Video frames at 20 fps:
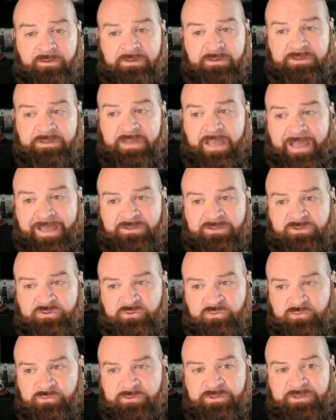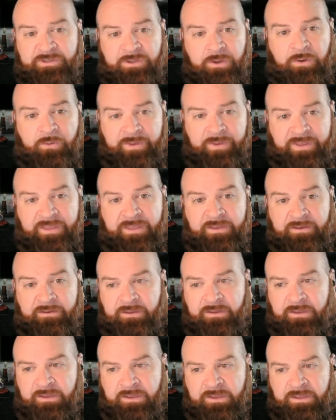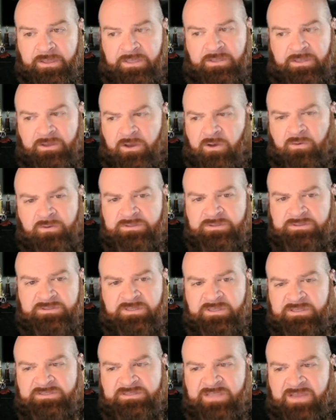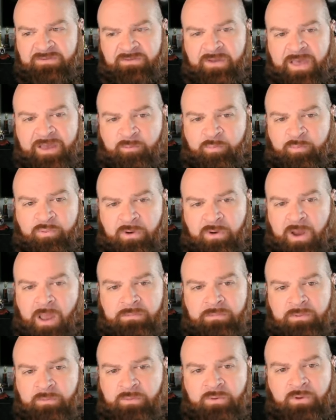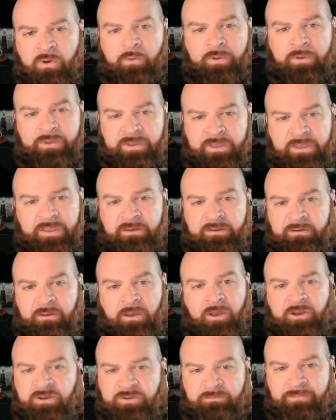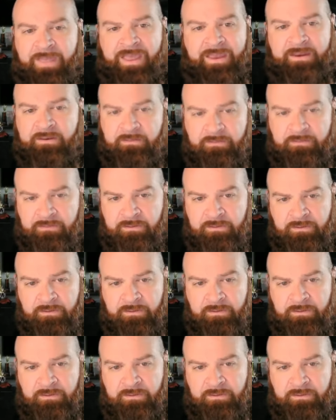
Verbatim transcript: not truly go in. He always he's never had a problem going in on men,